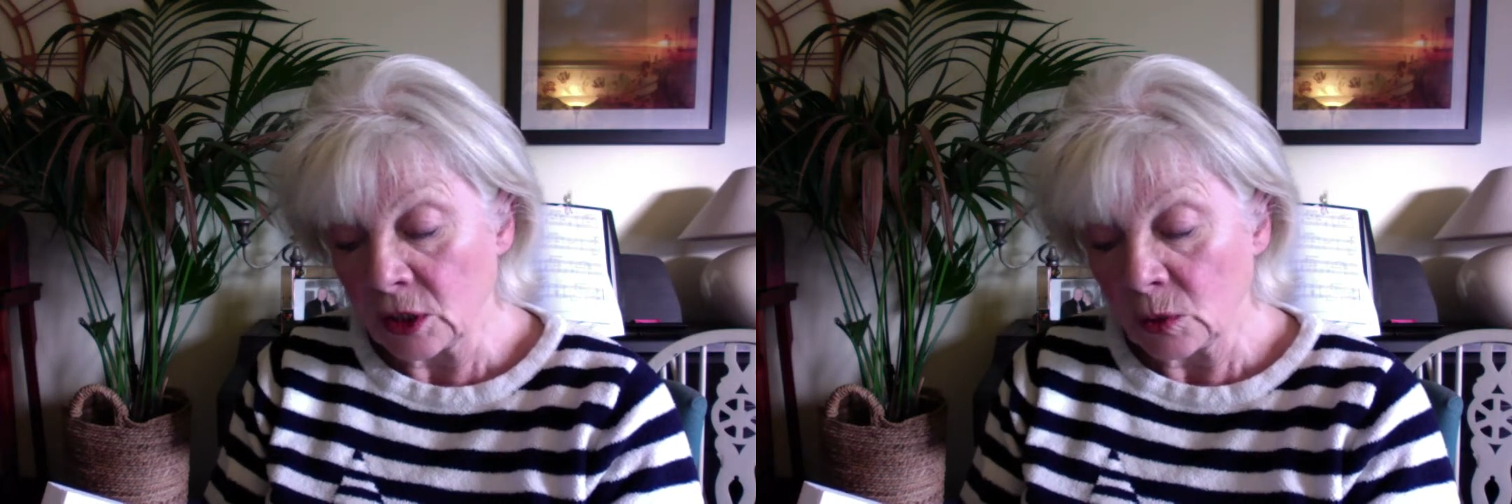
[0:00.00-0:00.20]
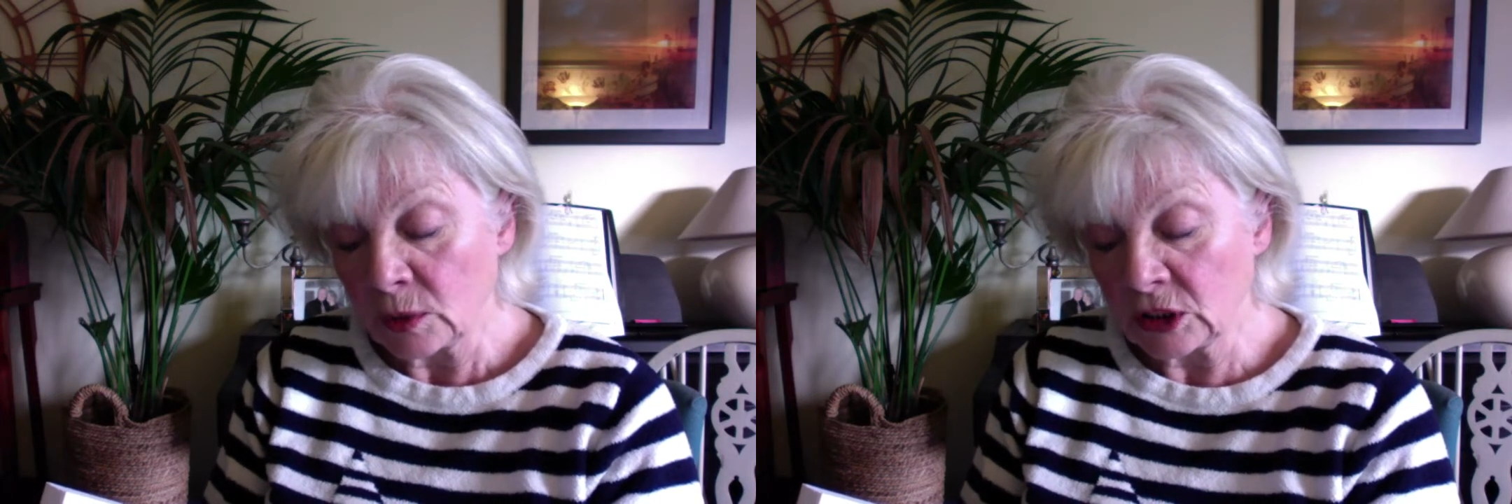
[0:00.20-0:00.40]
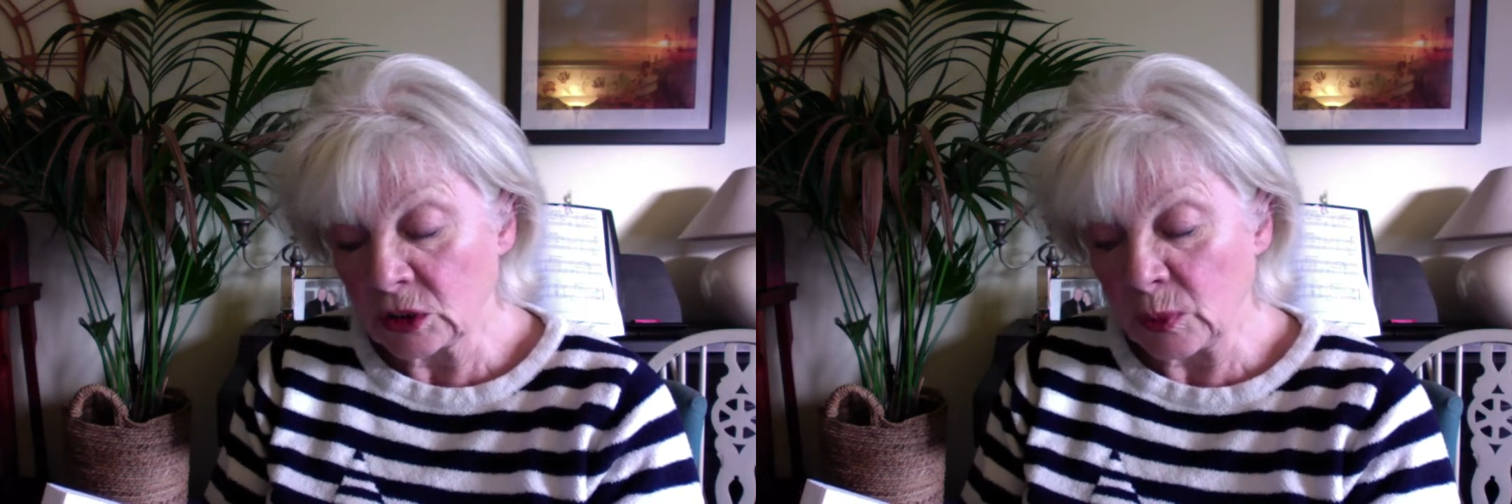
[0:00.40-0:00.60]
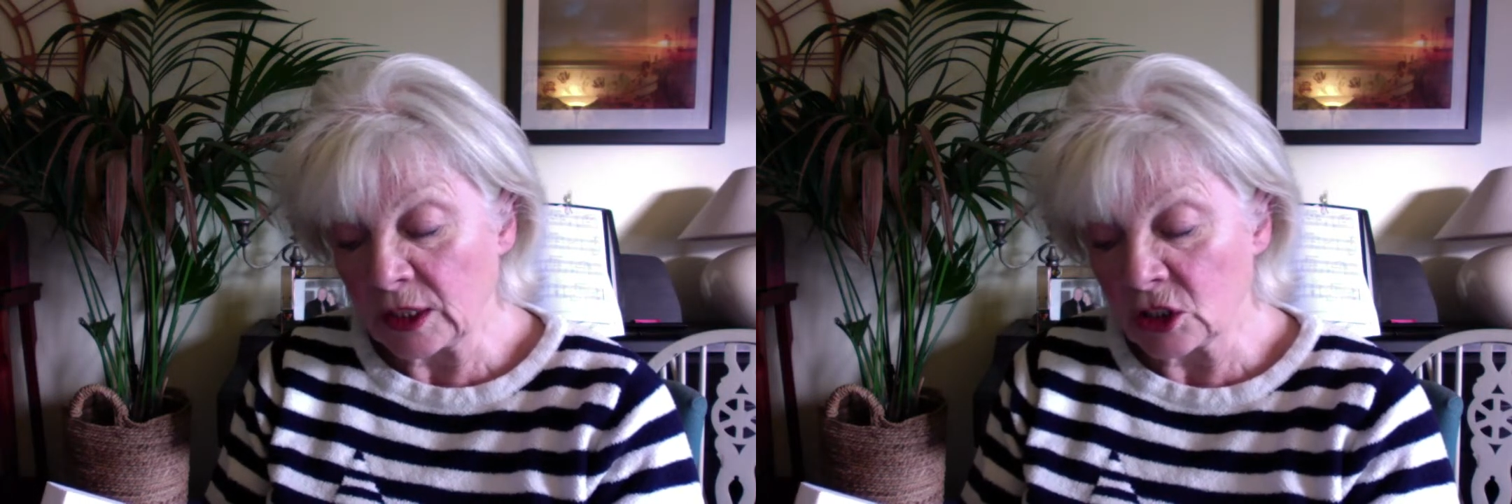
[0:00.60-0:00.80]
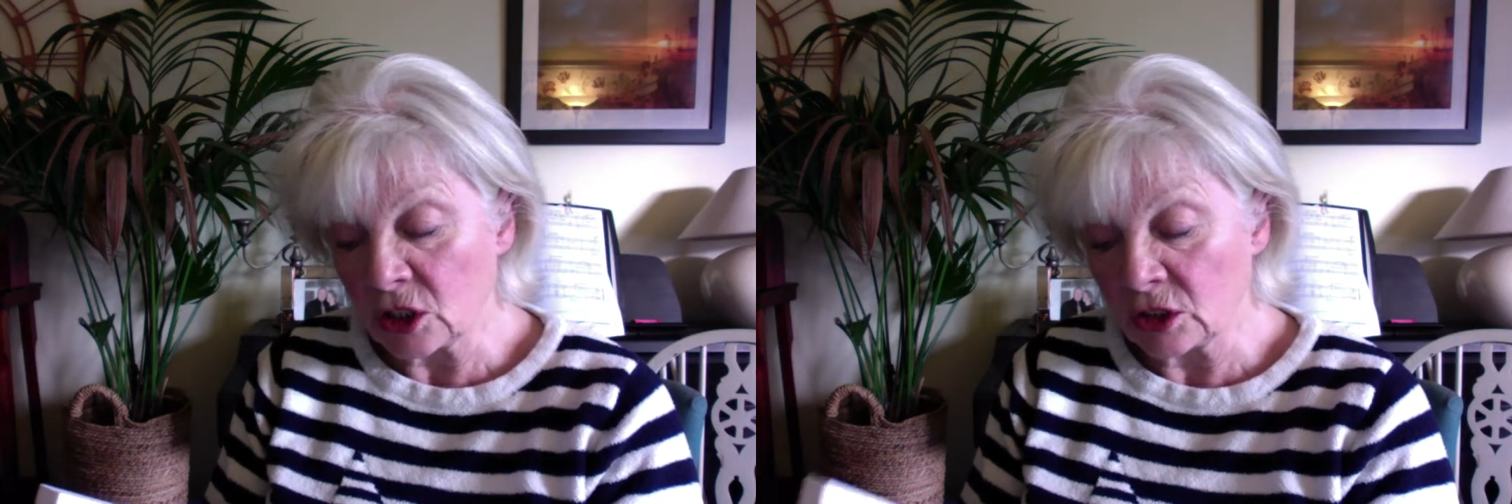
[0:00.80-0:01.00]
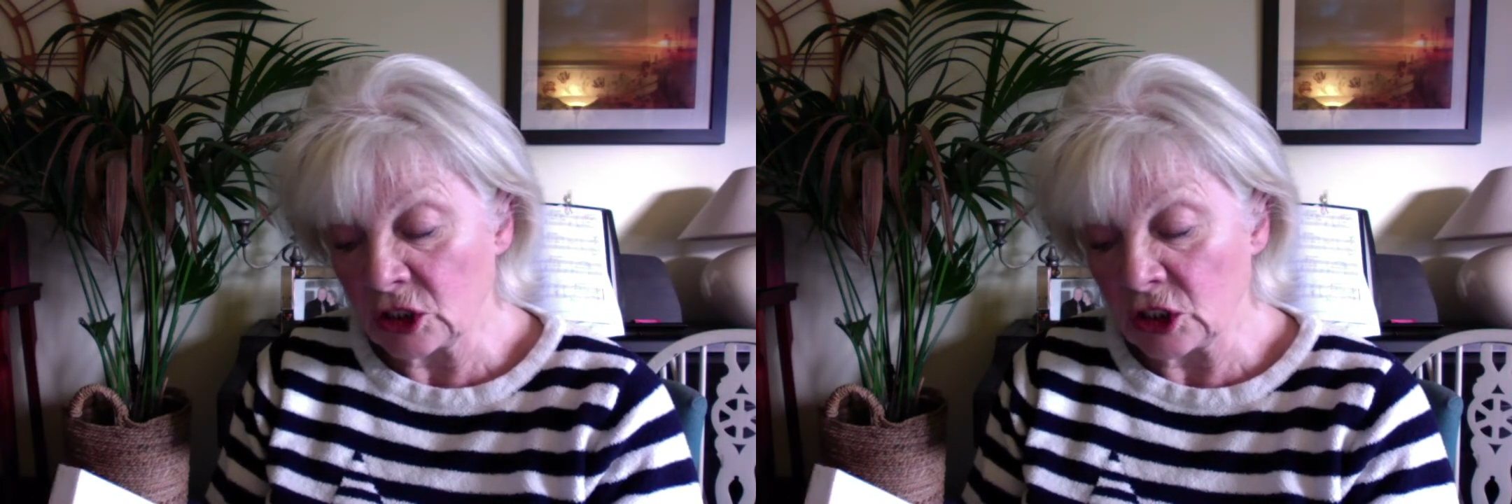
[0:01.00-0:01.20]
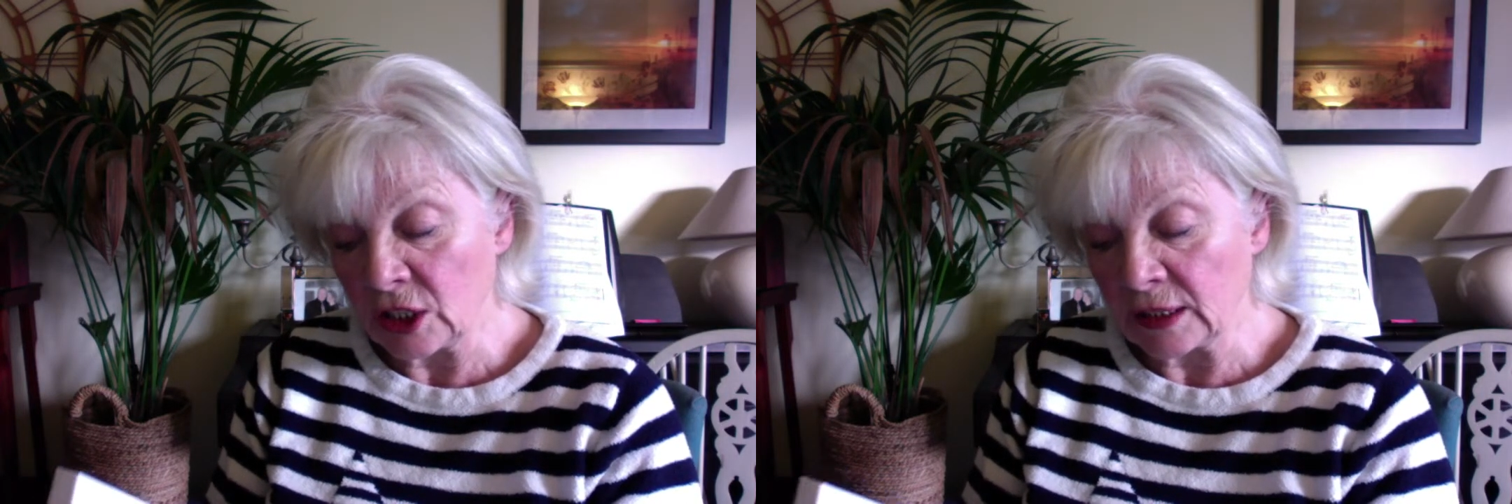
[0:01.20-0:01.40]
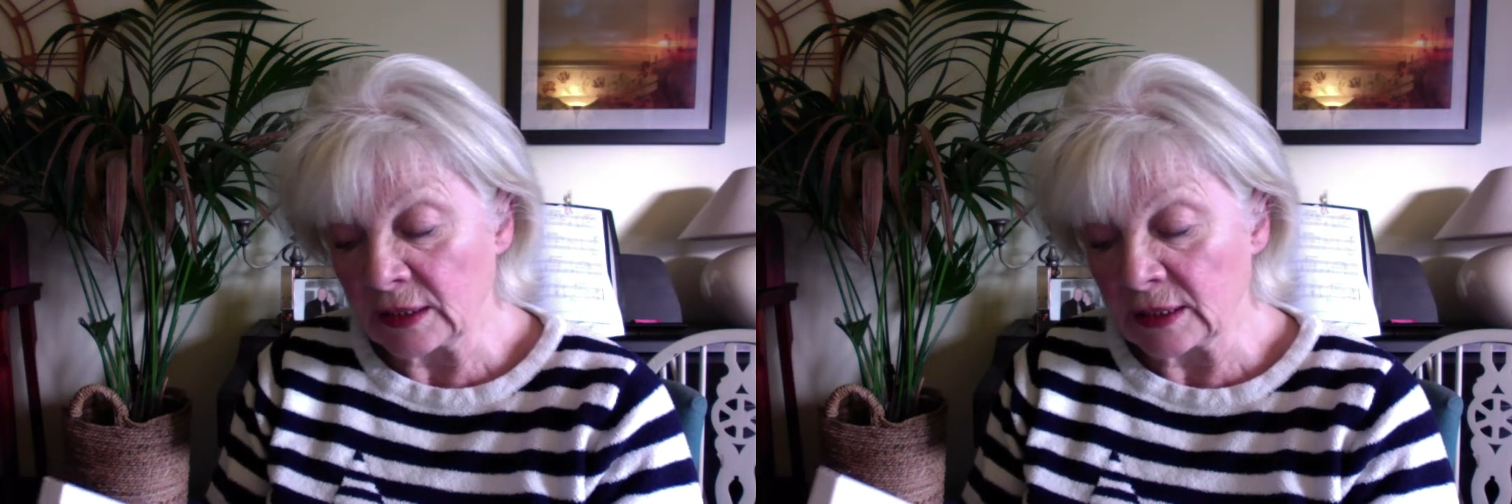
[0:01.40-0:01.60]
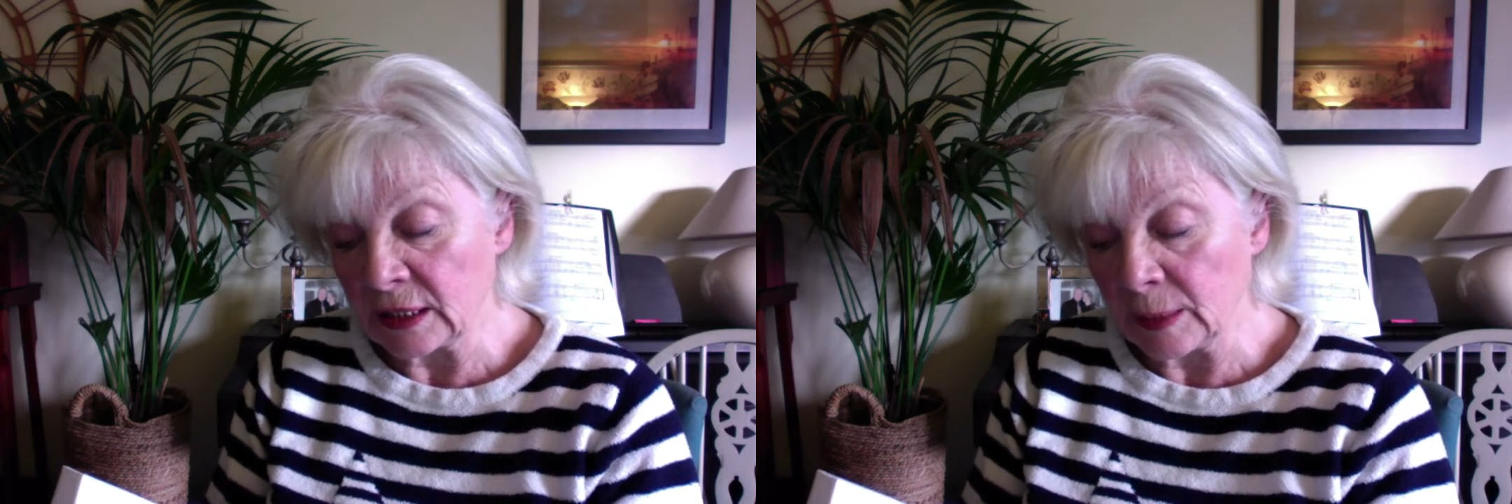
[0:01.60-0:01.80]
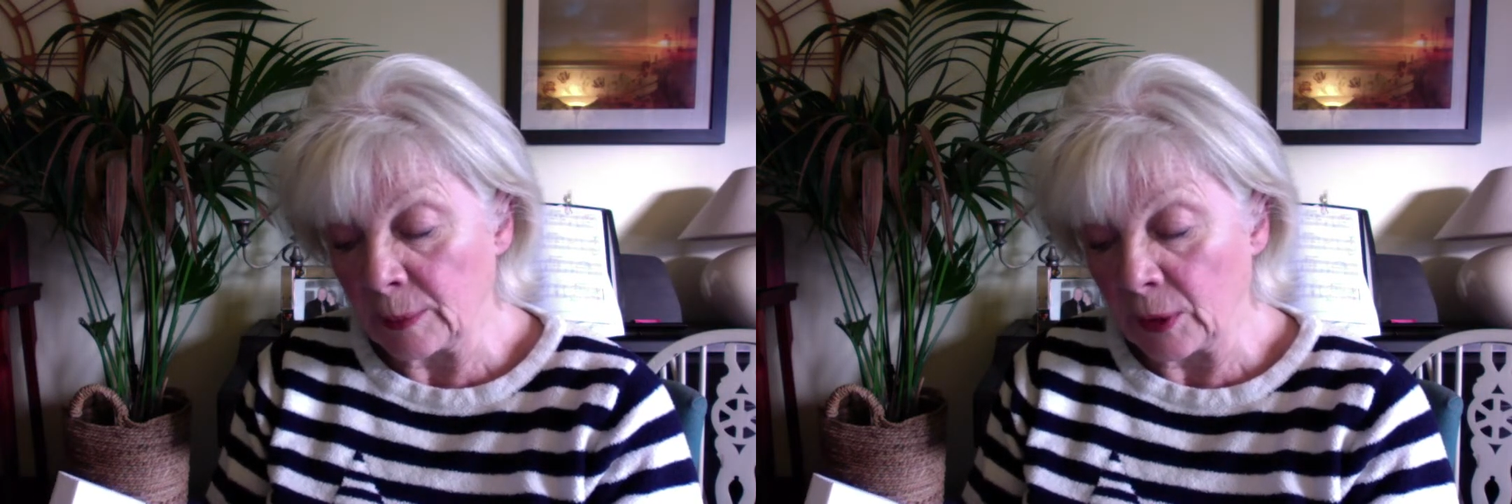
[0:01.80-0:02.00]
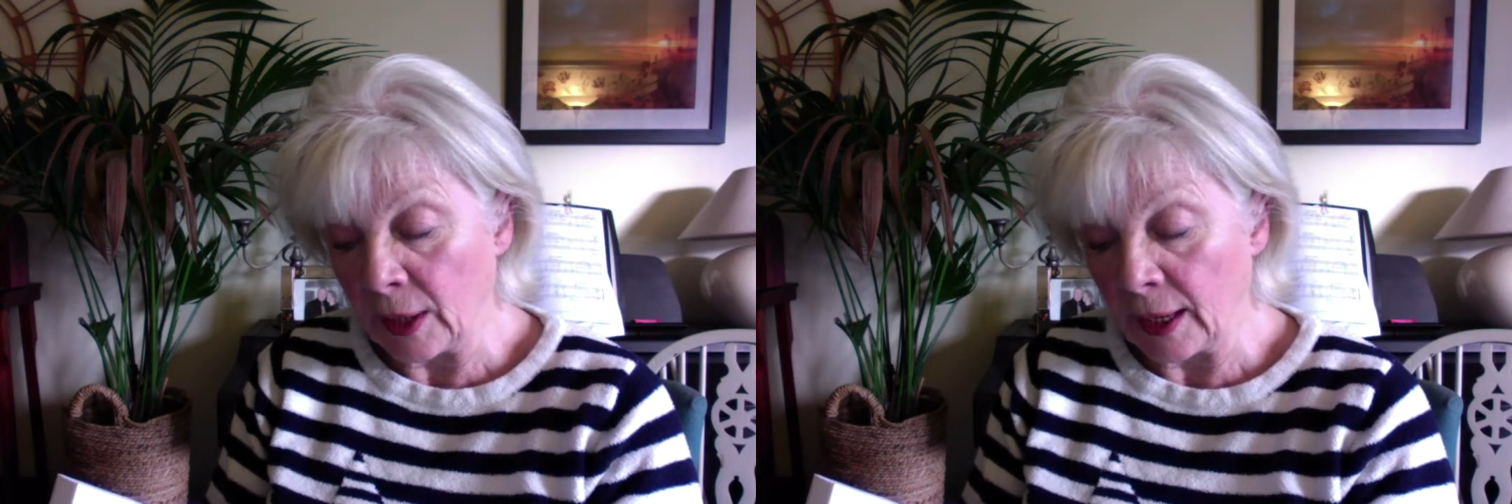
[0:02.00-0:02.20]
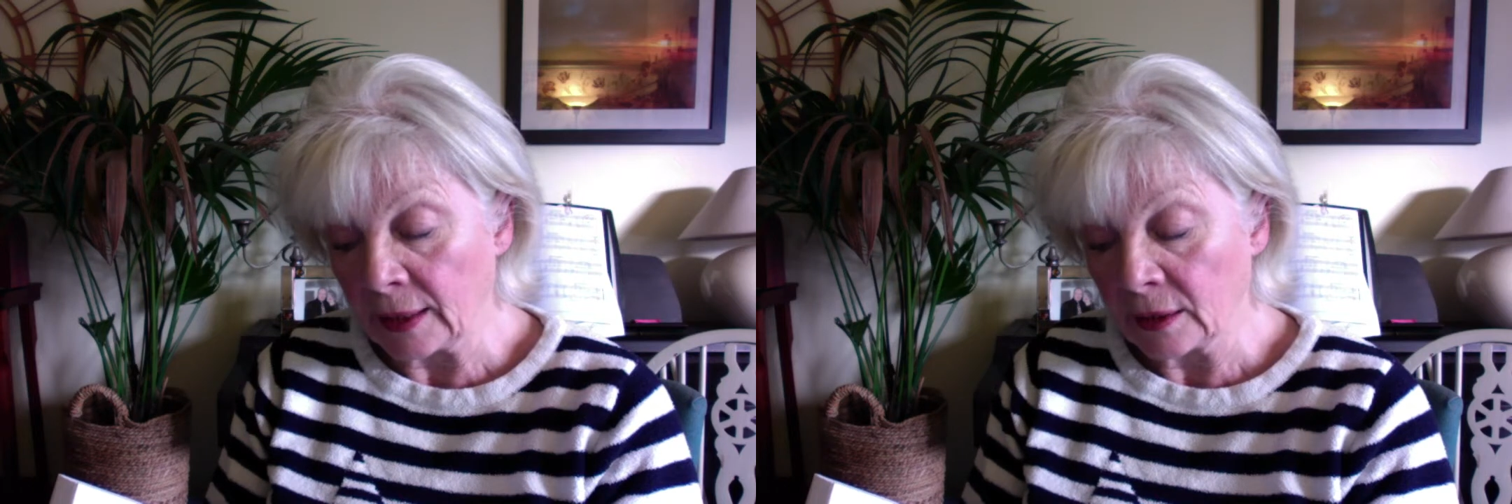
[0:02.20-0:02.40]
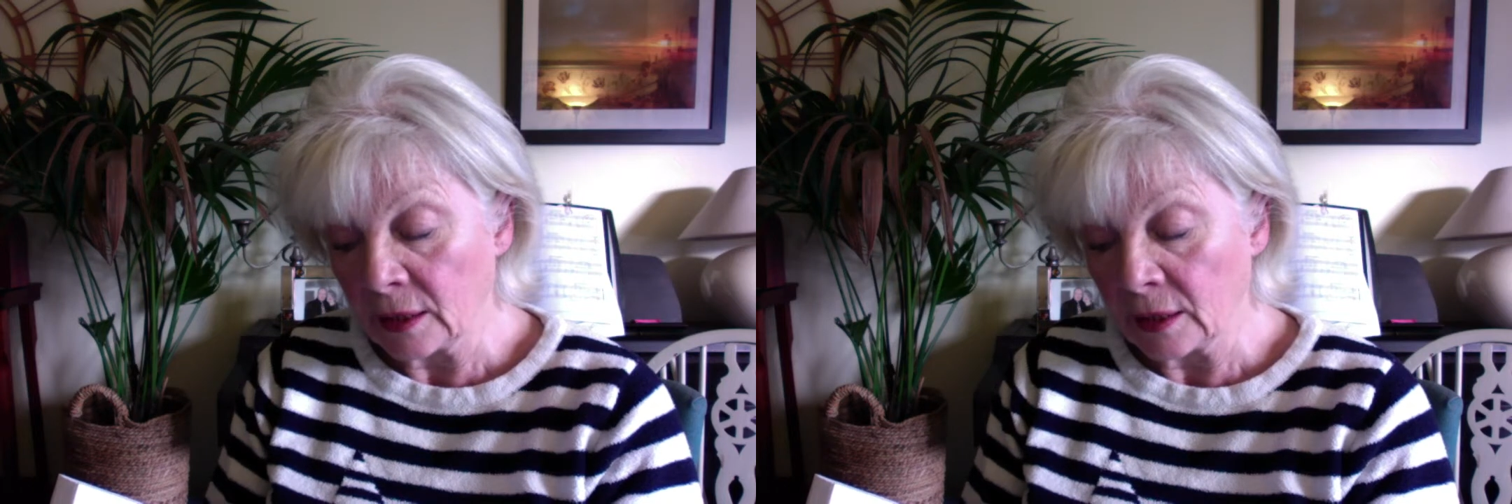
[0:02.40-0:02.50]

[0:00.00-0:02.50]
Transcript: would switch on genes in the brain,